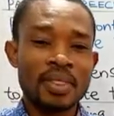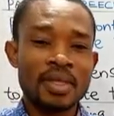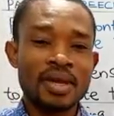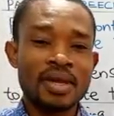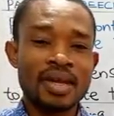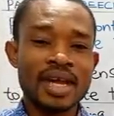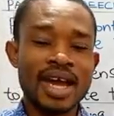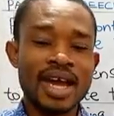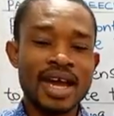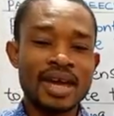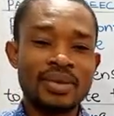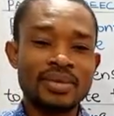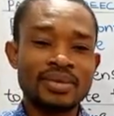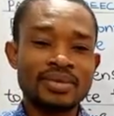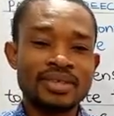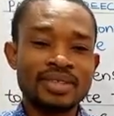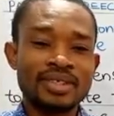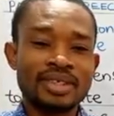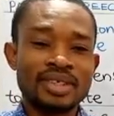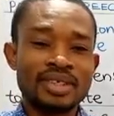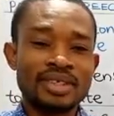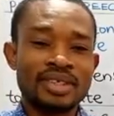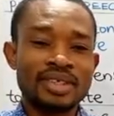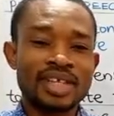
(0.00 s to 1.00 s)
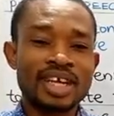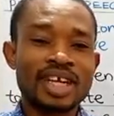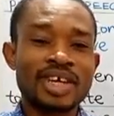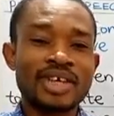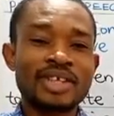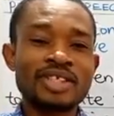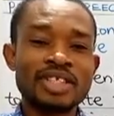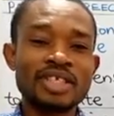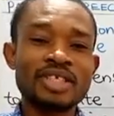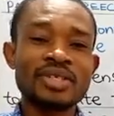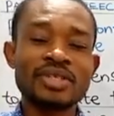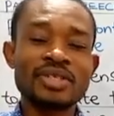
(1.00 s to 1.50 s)
Now, the
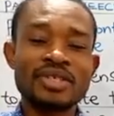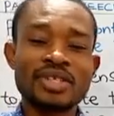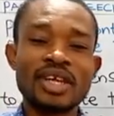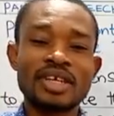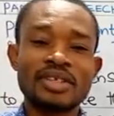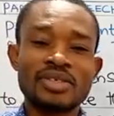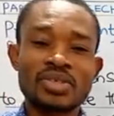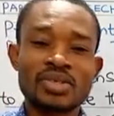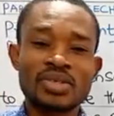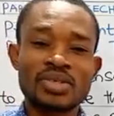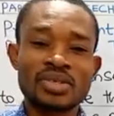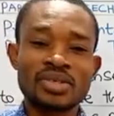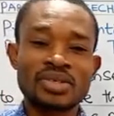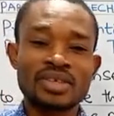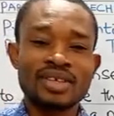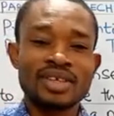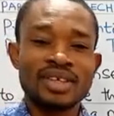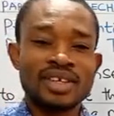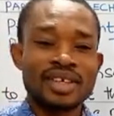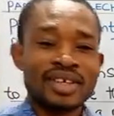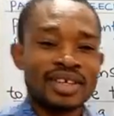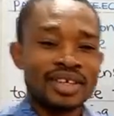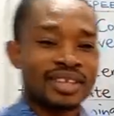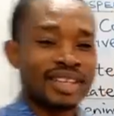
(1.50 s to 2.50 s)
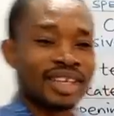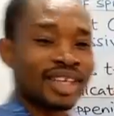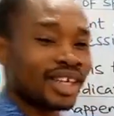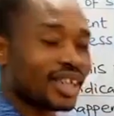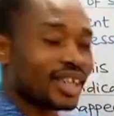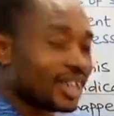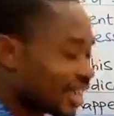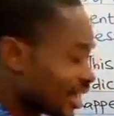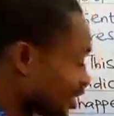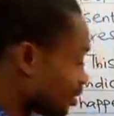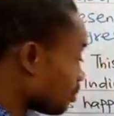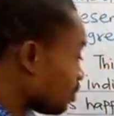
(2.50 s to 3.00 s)
continuous tense,
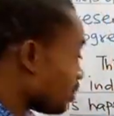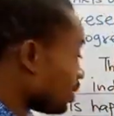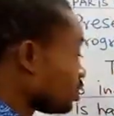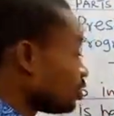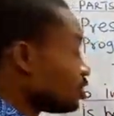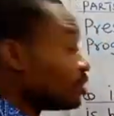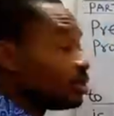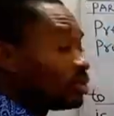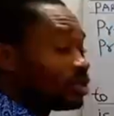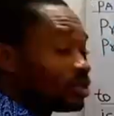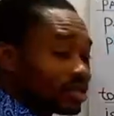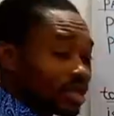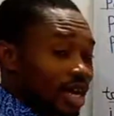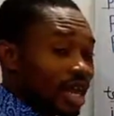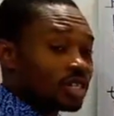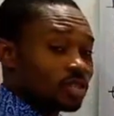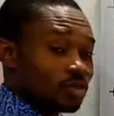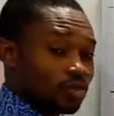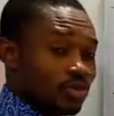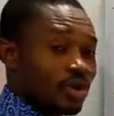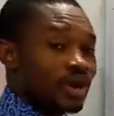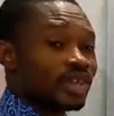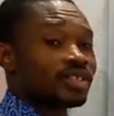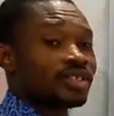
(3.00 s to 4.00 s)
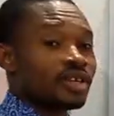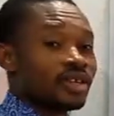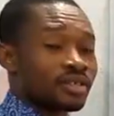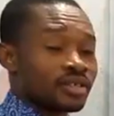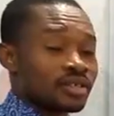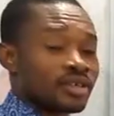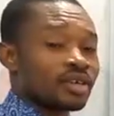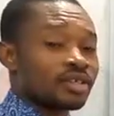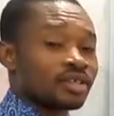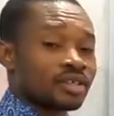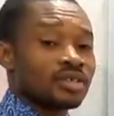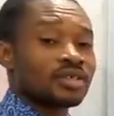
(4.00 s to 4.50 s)
they can be used as
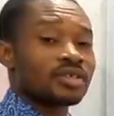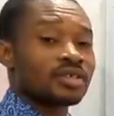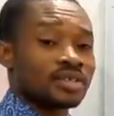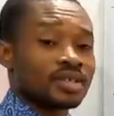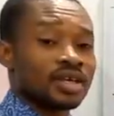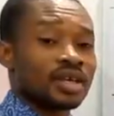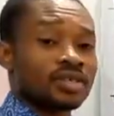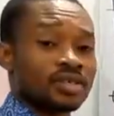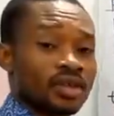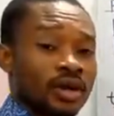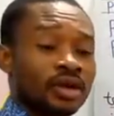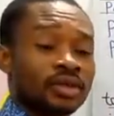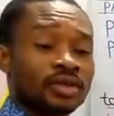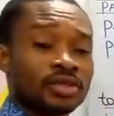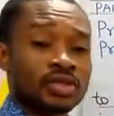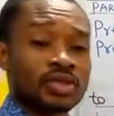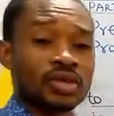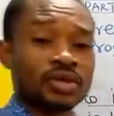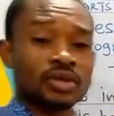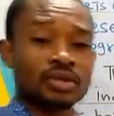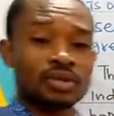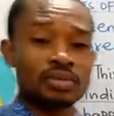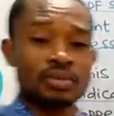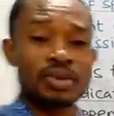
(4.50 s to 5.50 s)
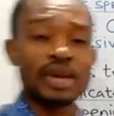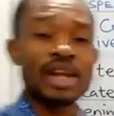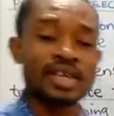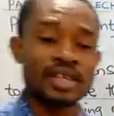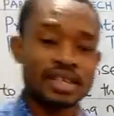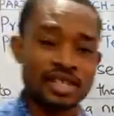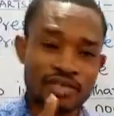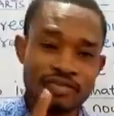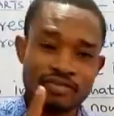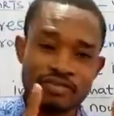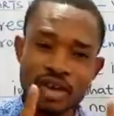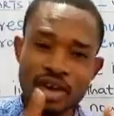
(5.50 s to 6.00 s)
present continuous tense also.
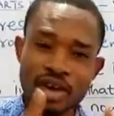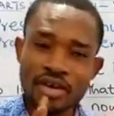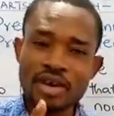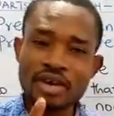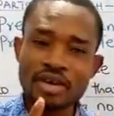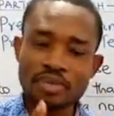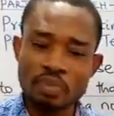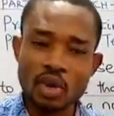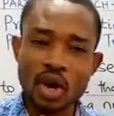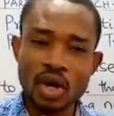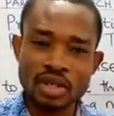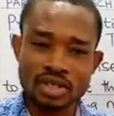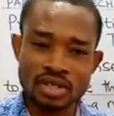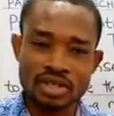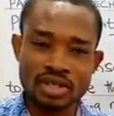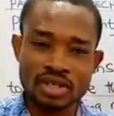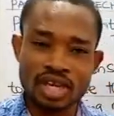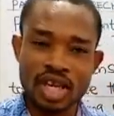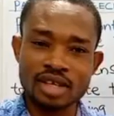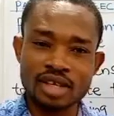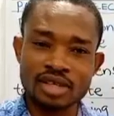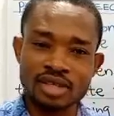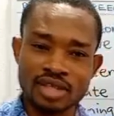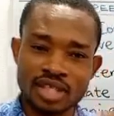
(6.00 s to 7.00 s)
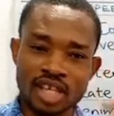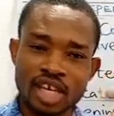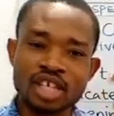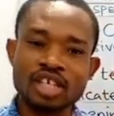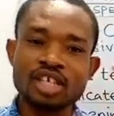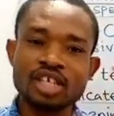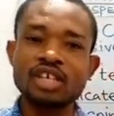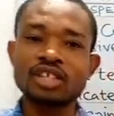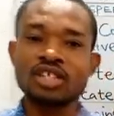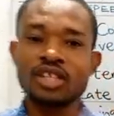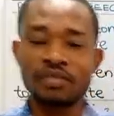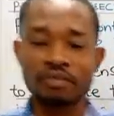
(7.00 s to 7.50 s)
Please, very important that you take
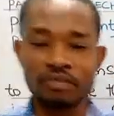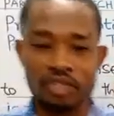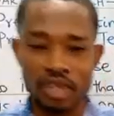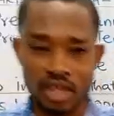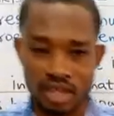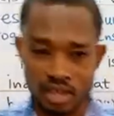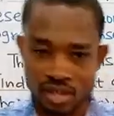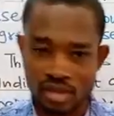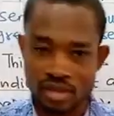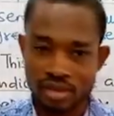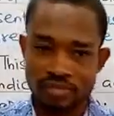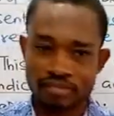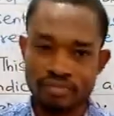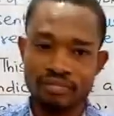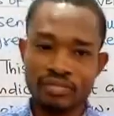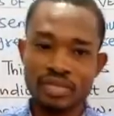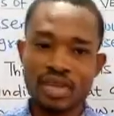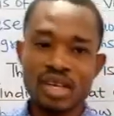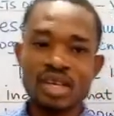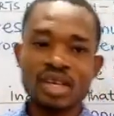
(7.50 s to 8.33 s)
note of this.